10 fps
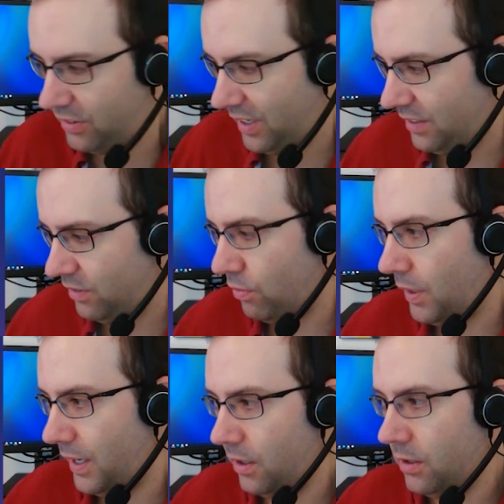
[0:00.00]
site of
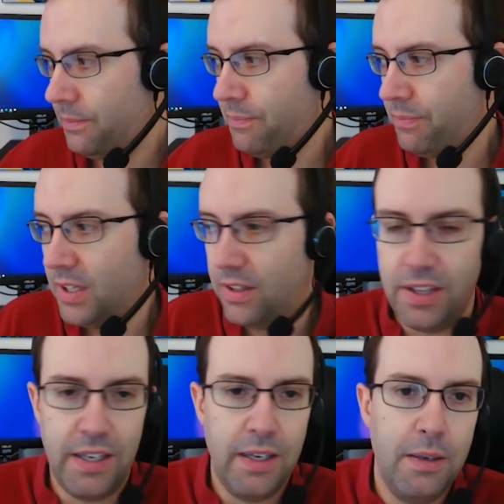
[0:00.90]
where
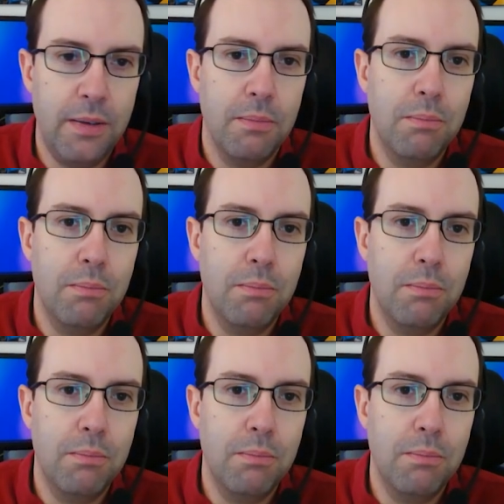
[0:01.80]
the